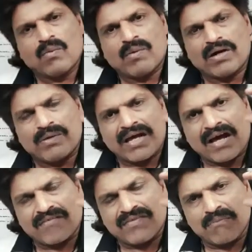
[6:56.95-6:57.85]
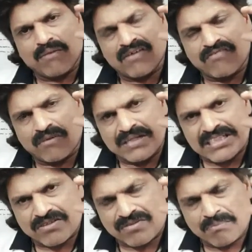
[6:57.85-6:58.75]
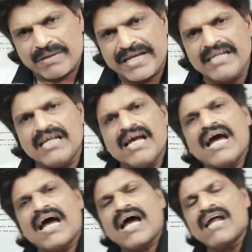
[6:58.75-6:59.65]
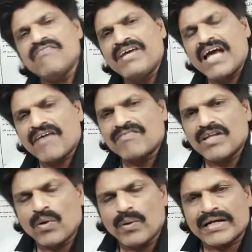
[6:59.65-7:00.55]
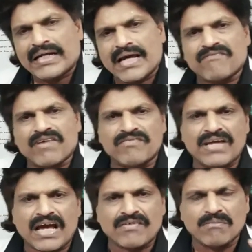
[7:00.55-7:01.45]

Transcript: where we have the malformation of the brain and we have the lower type where we have the